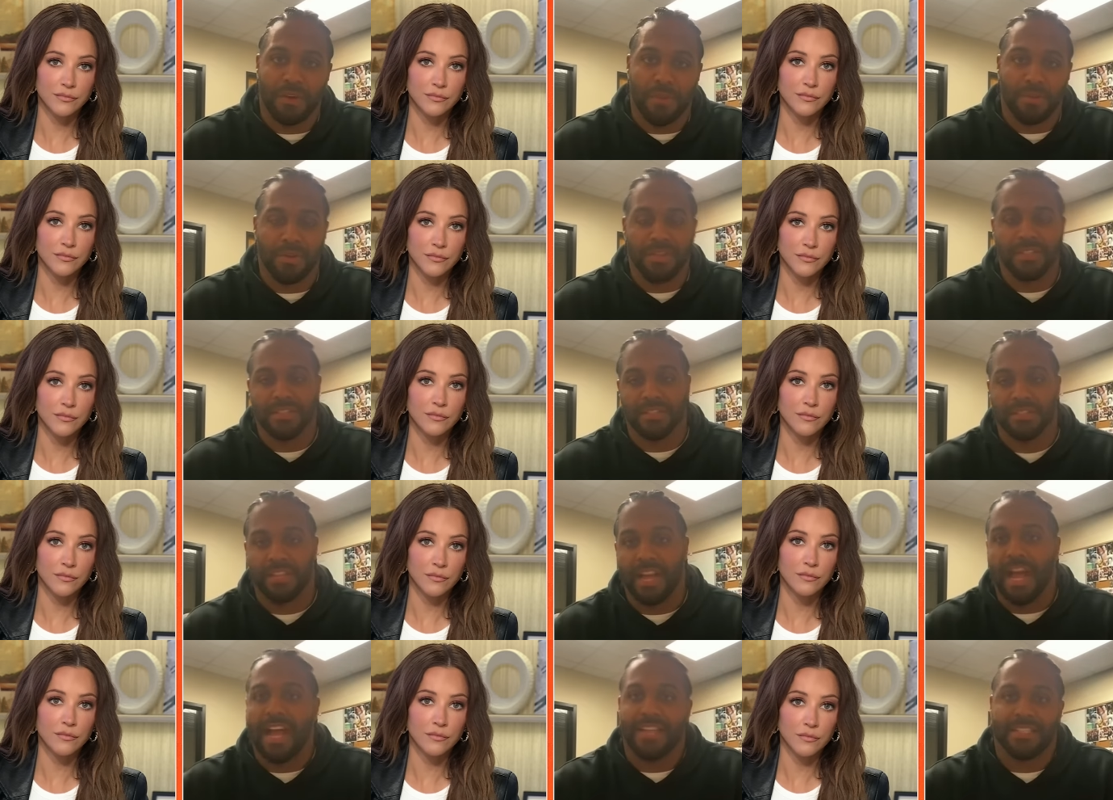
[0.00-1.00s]
Speaker 1: of our abilities and to
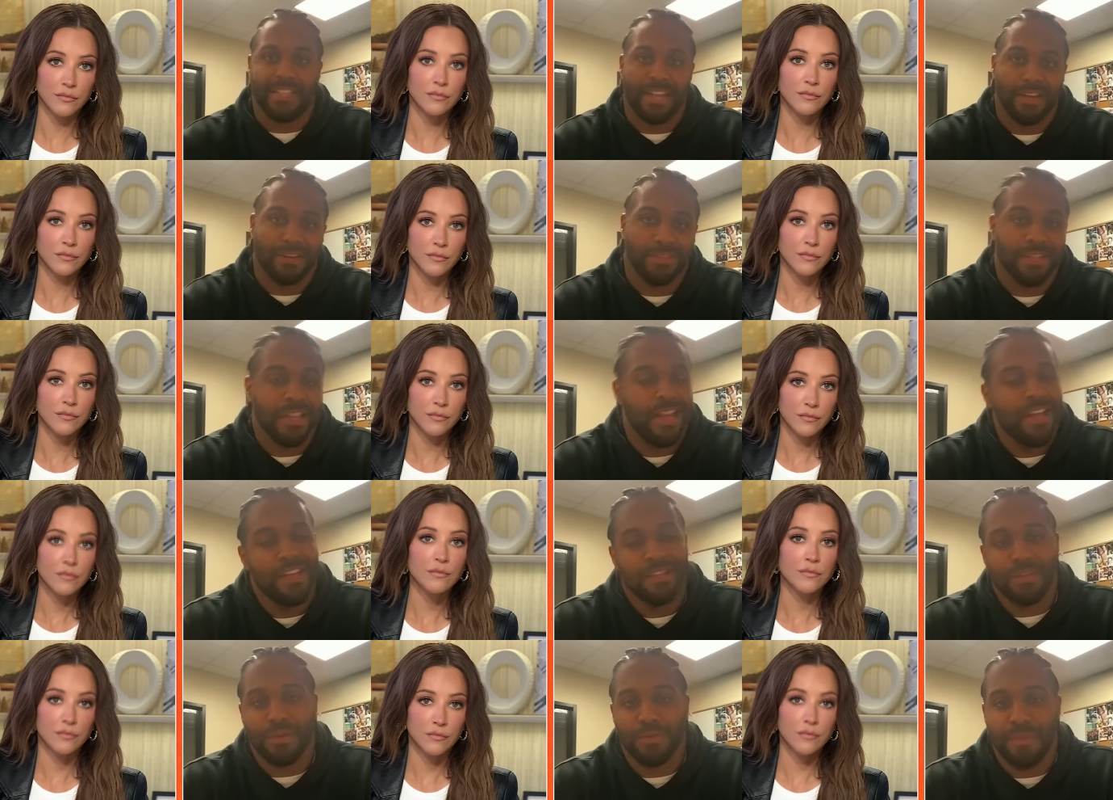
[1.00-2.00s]
the highest standards.
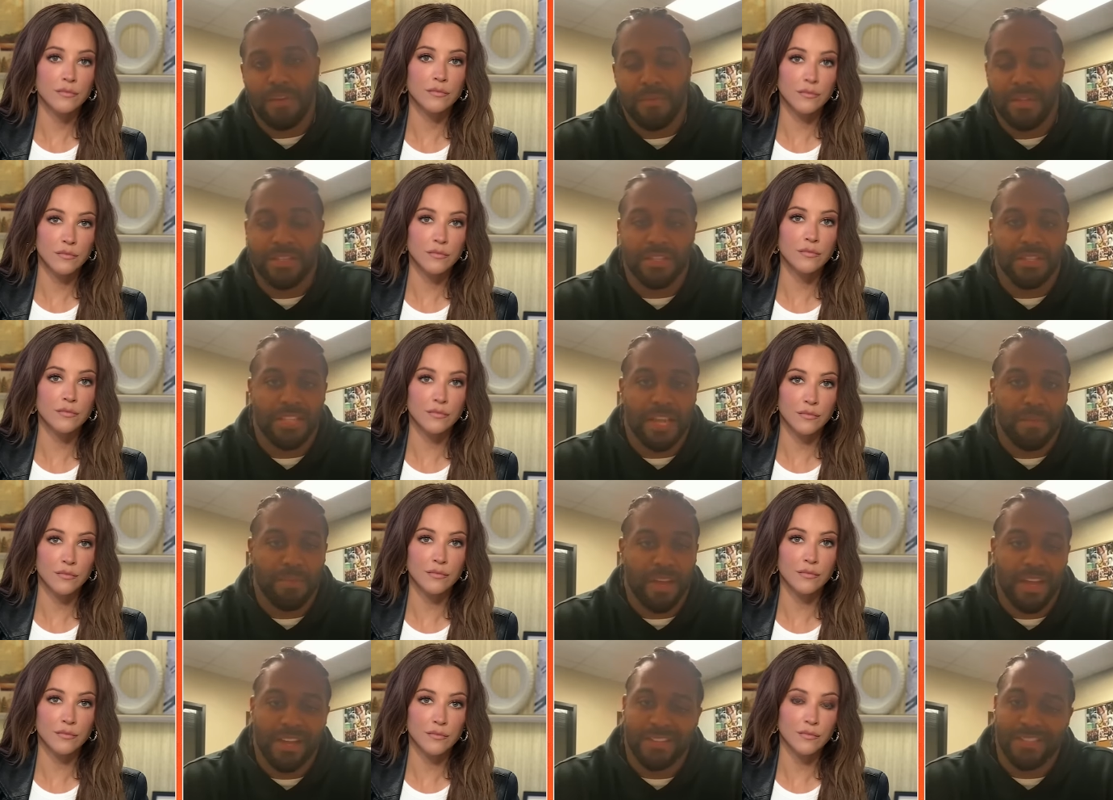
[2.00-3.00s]
So if everybody's on the same
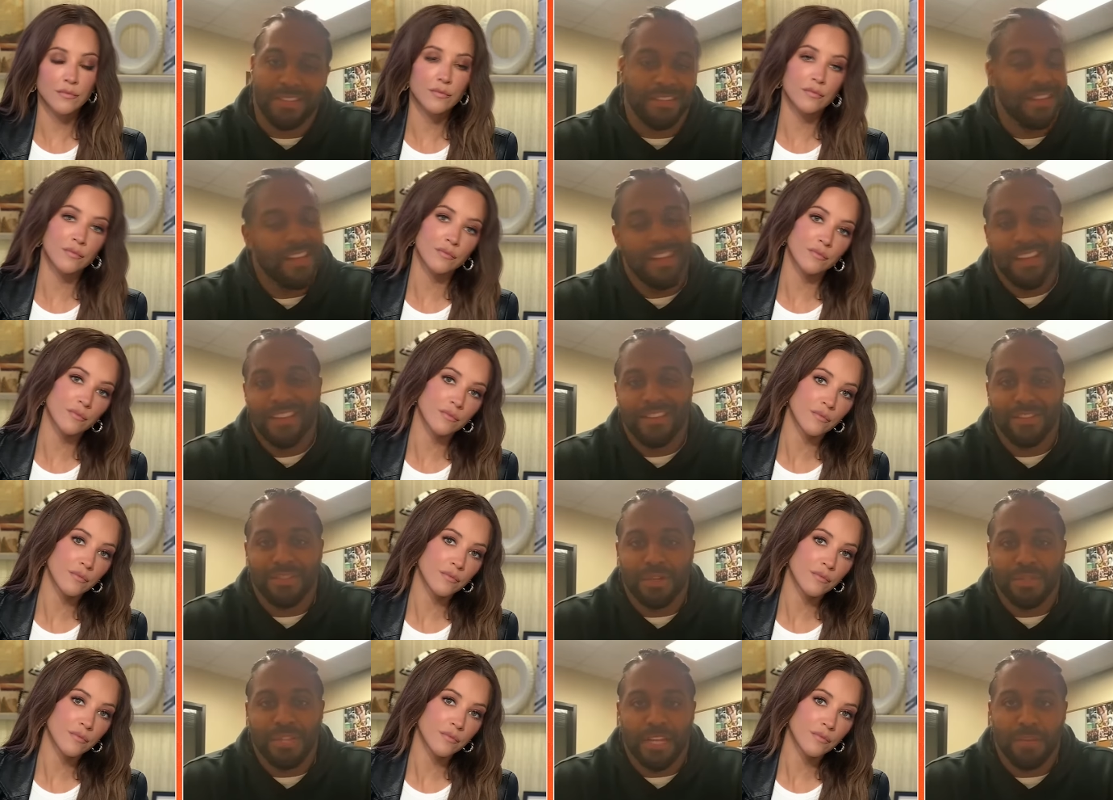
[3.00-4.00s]
page, then there's
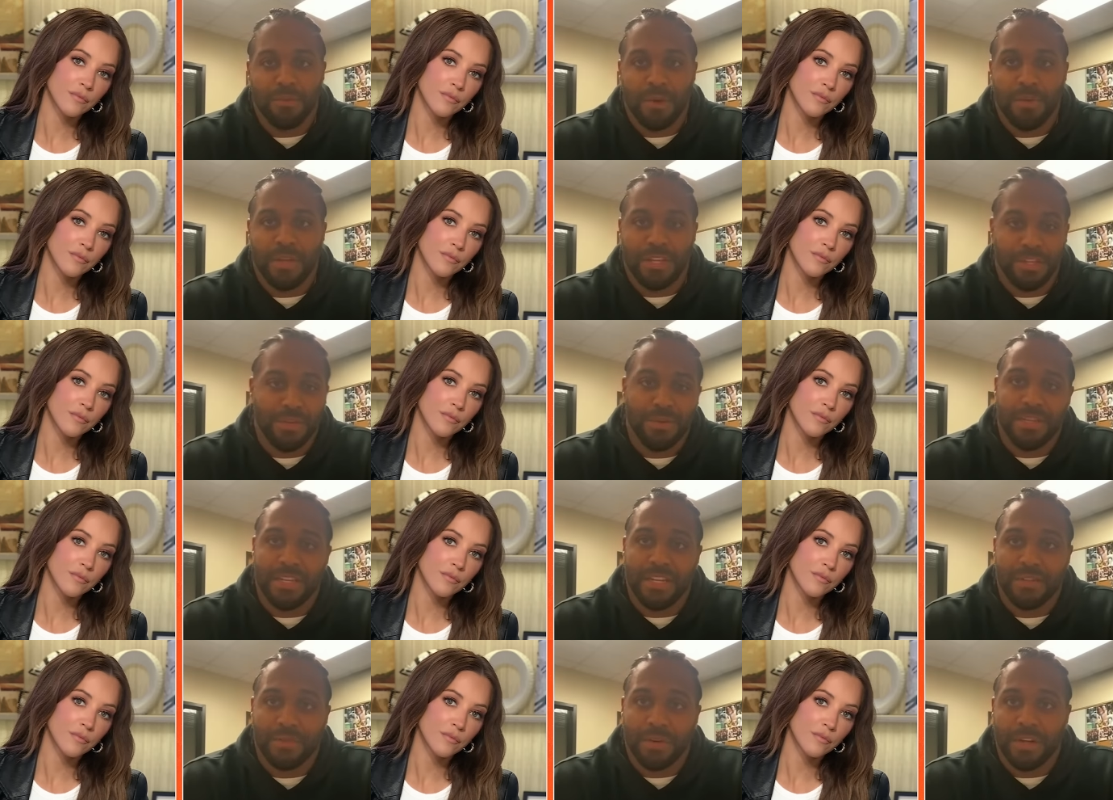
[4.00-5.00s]
no telling what we can do in the
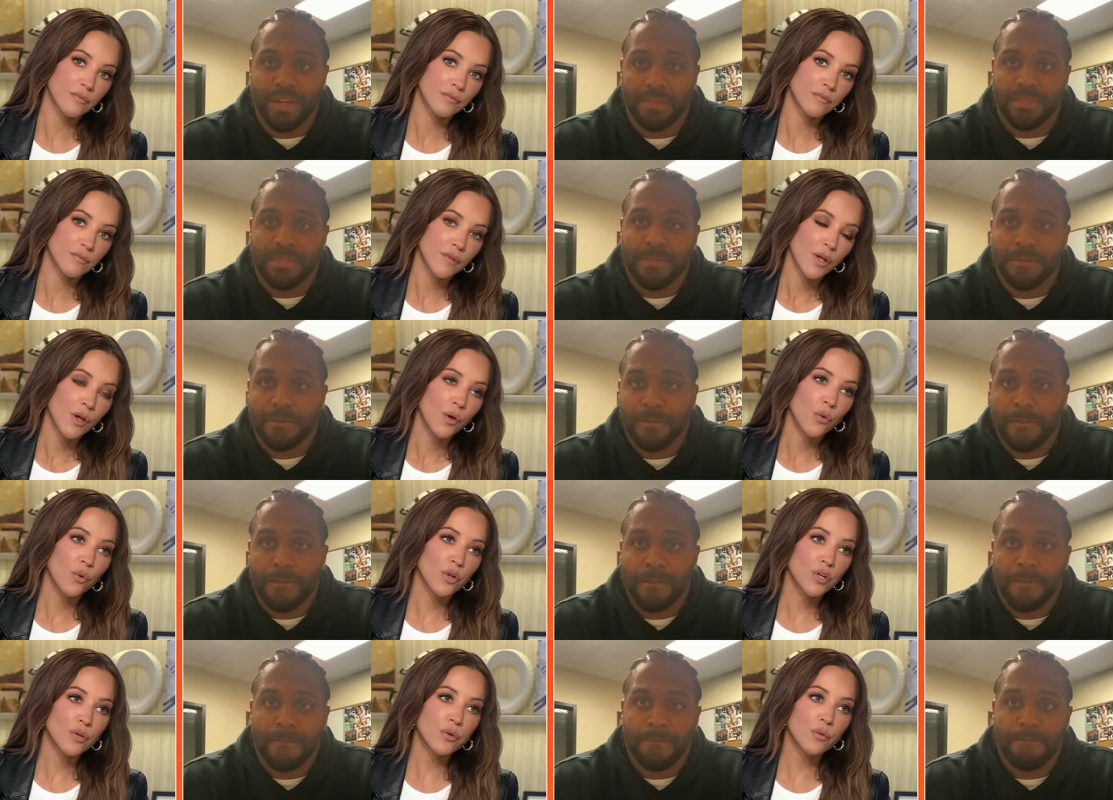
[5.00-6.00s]
next four games
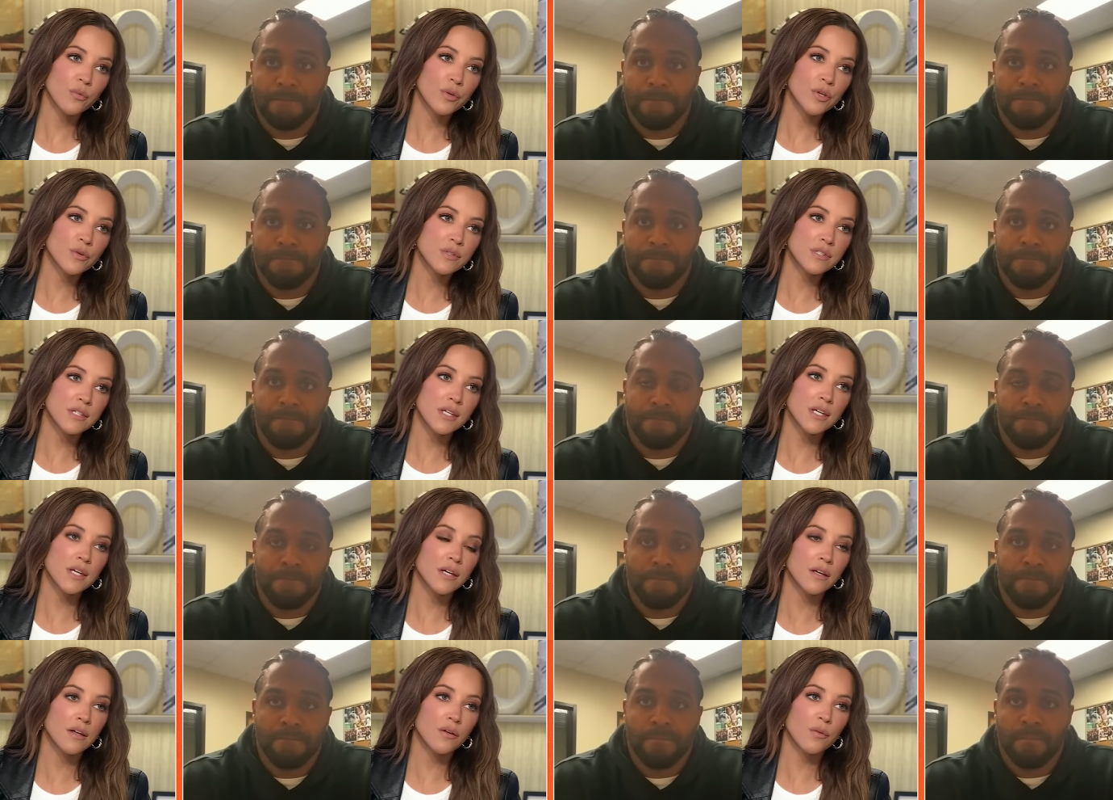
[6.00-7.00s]
Speaker 2: when you when you
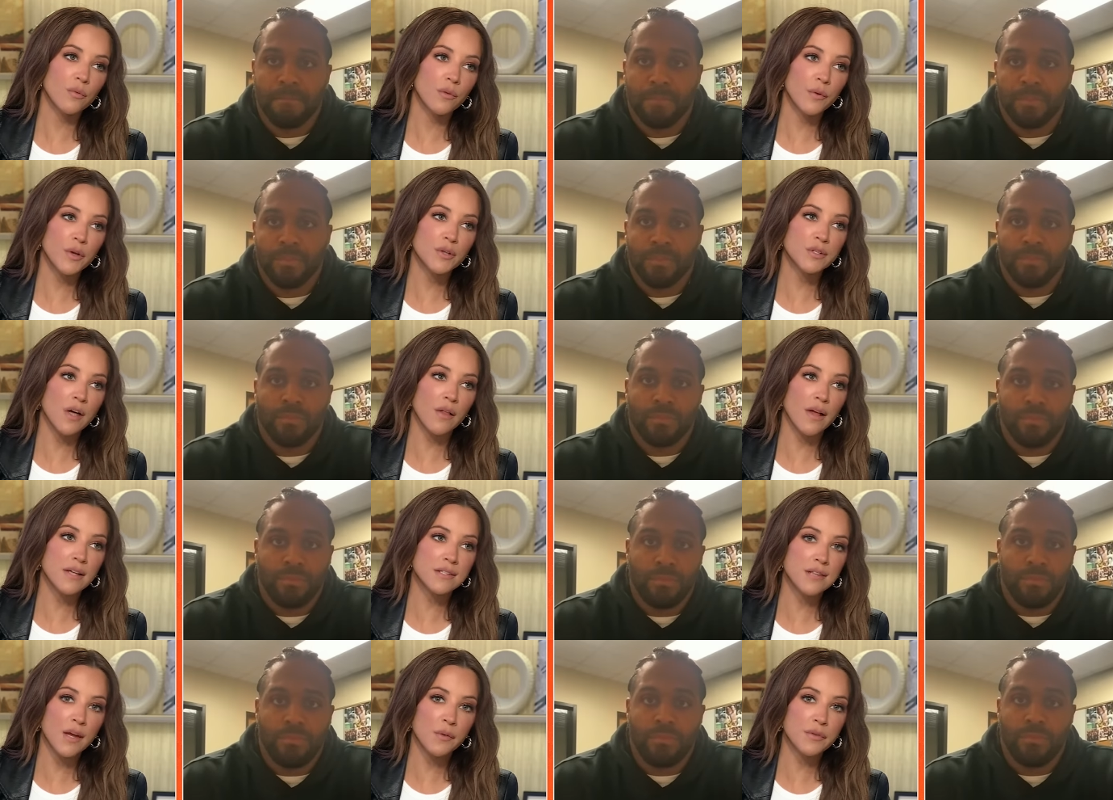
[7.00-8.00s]
see what you saw
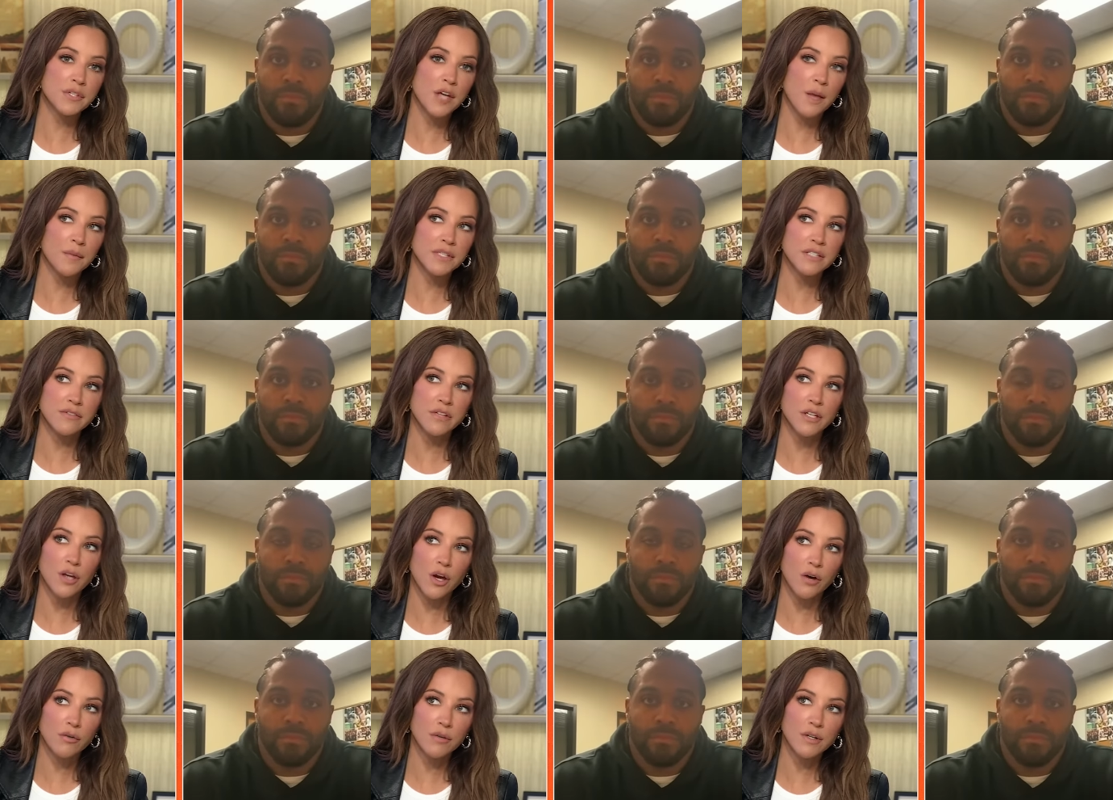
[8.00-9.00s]
last night with Tommy
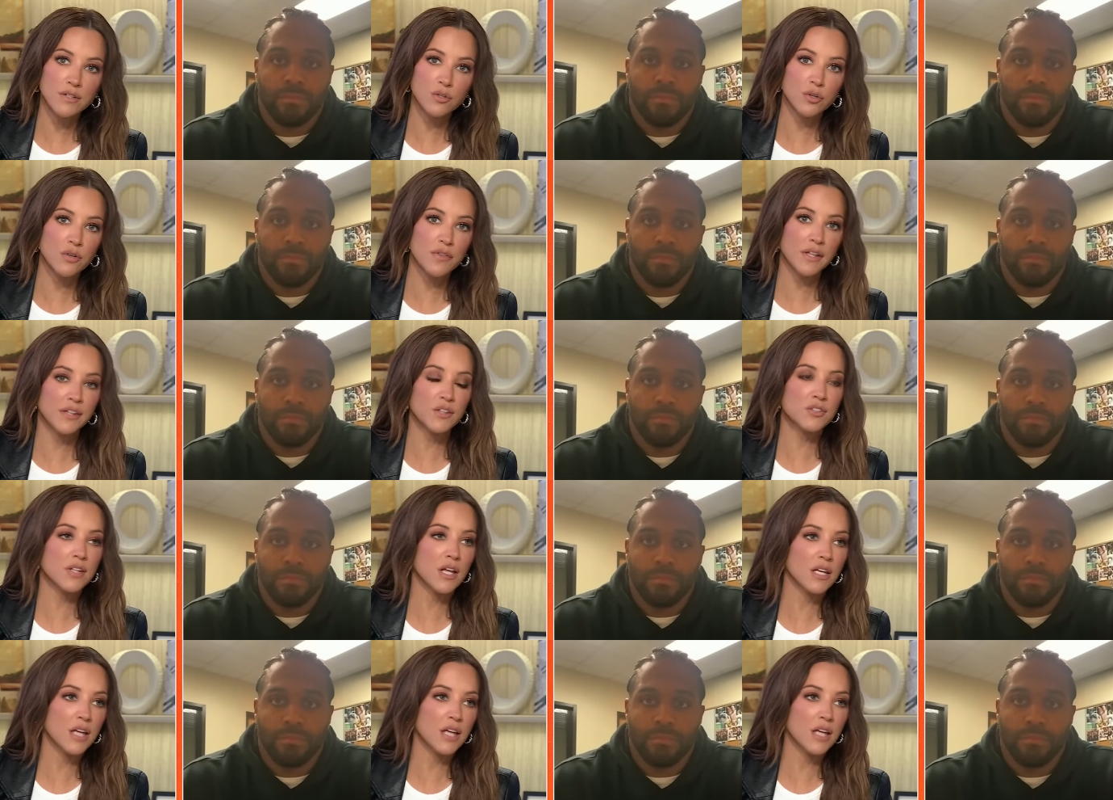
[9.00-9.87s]
DeVito and sort of like there's a